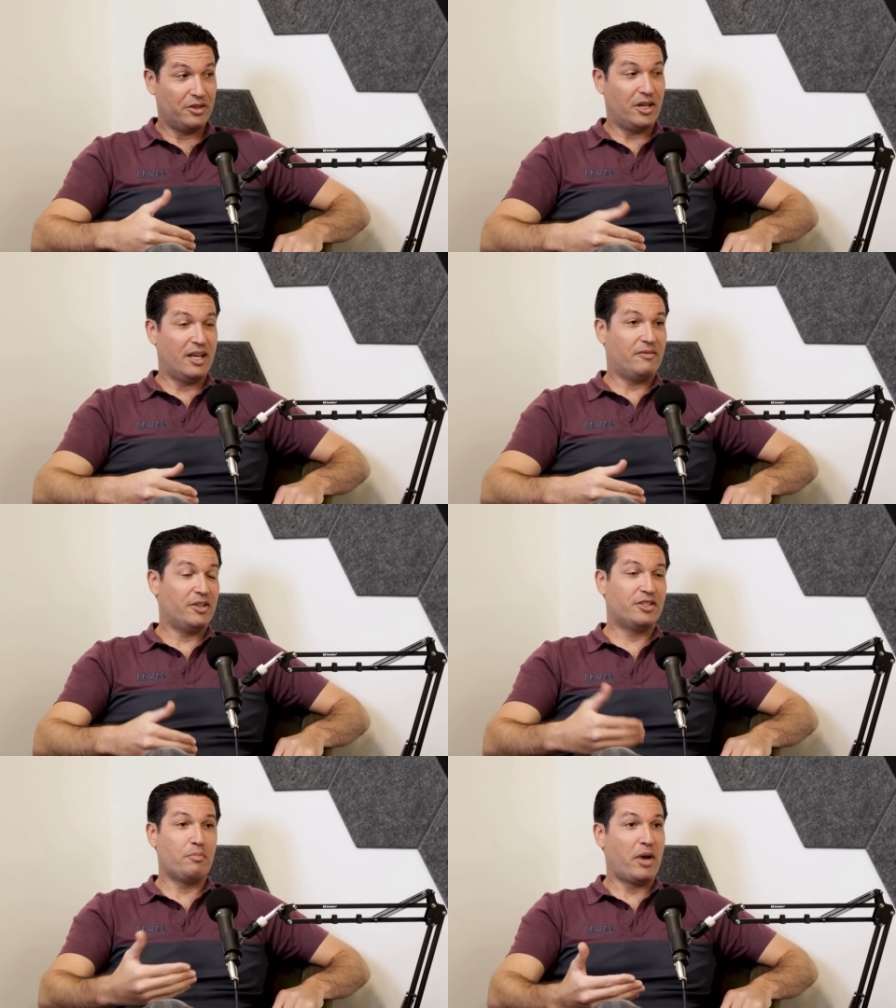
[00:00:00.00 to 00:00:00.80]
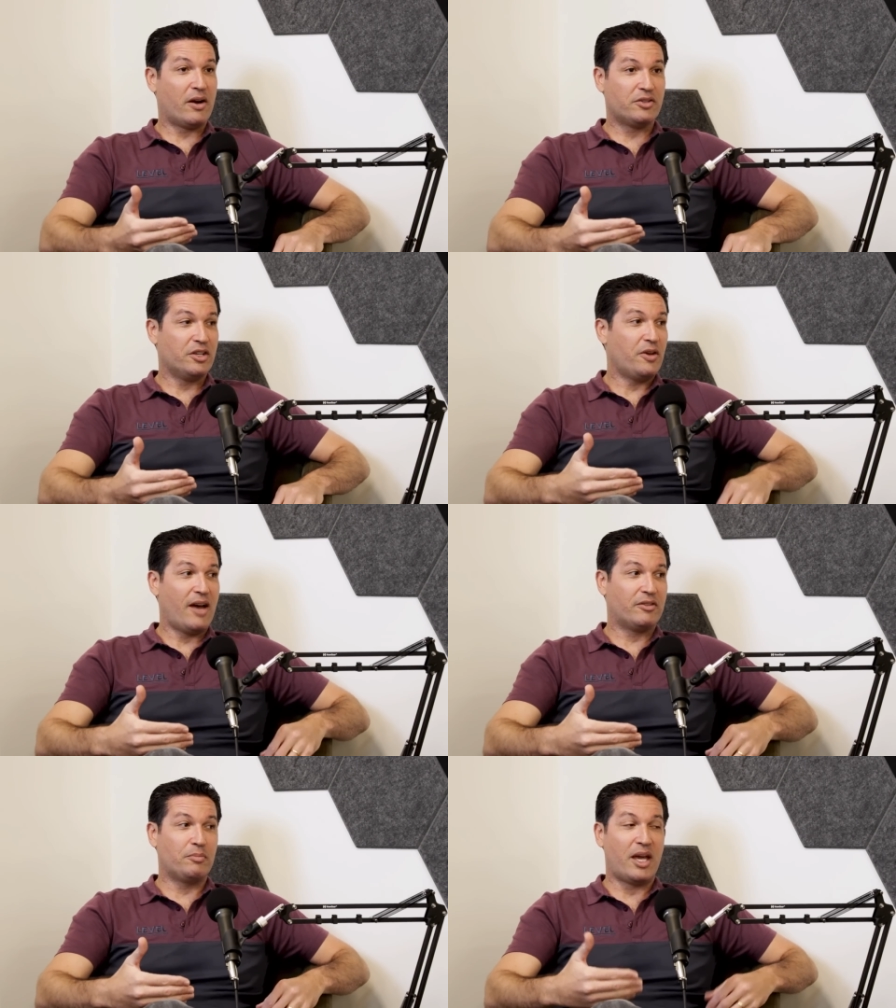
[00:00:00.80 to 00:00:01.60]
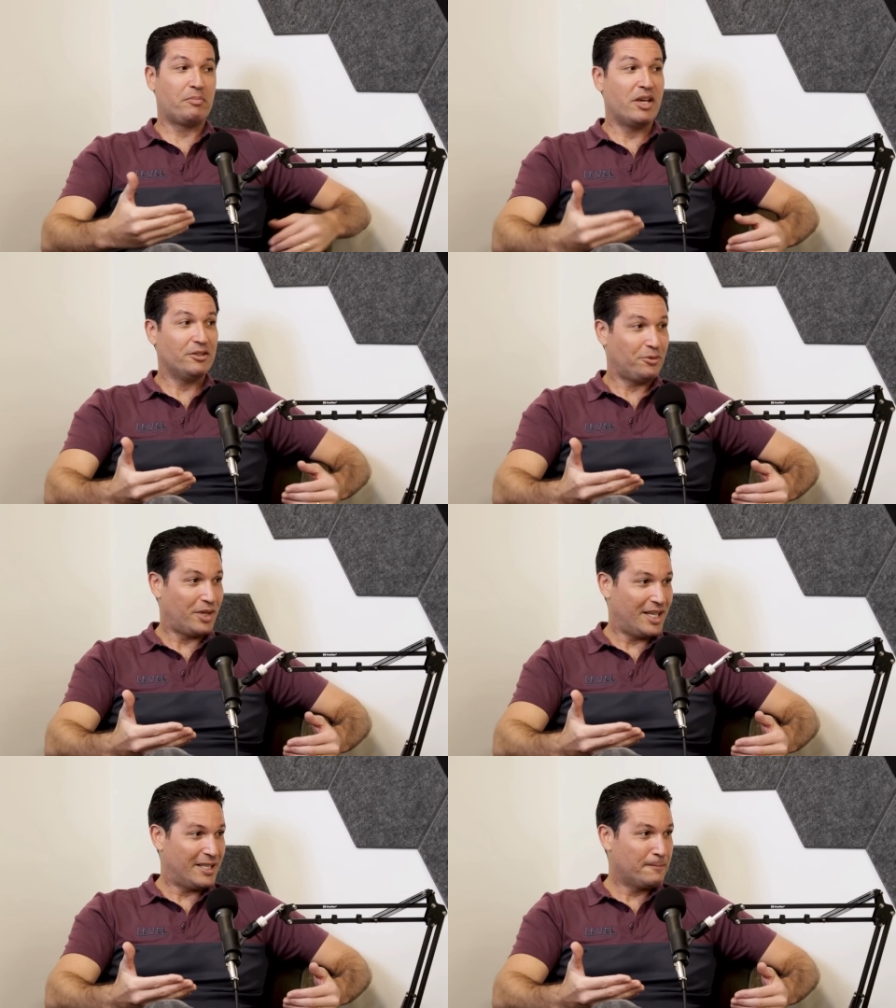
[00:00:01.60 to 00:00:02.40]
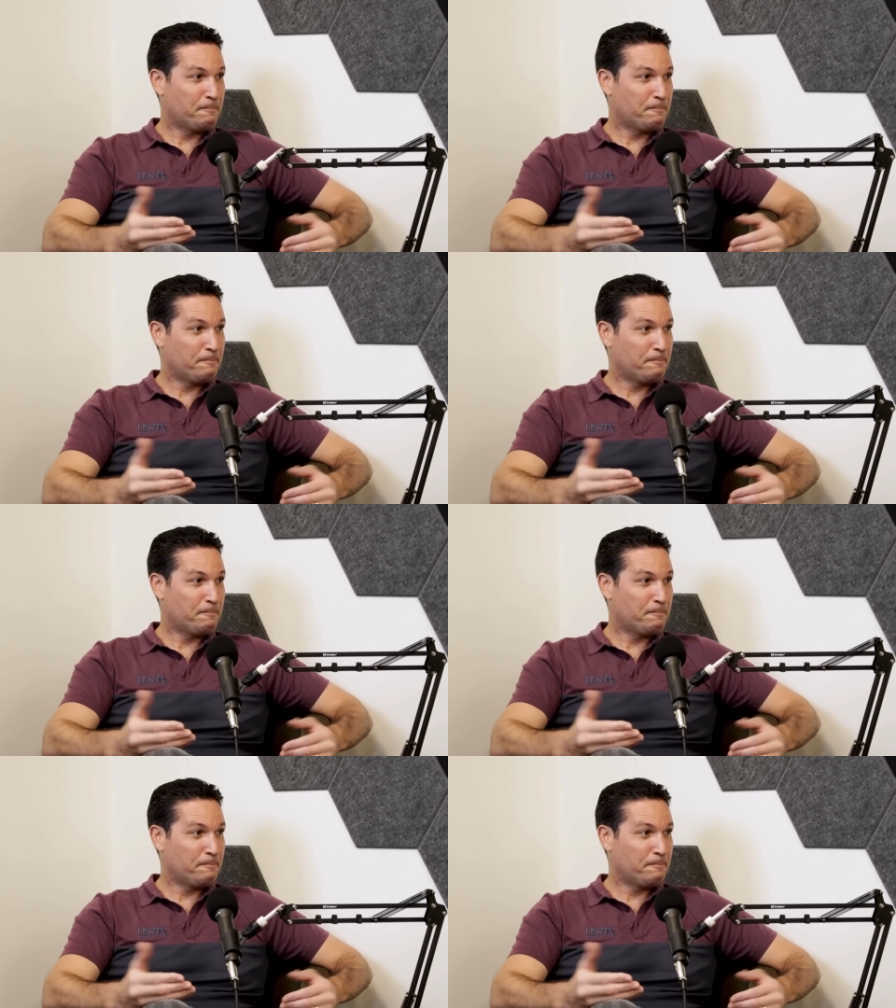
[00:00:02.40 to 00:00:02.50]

And if it's embarrassing, you have to make peace with it.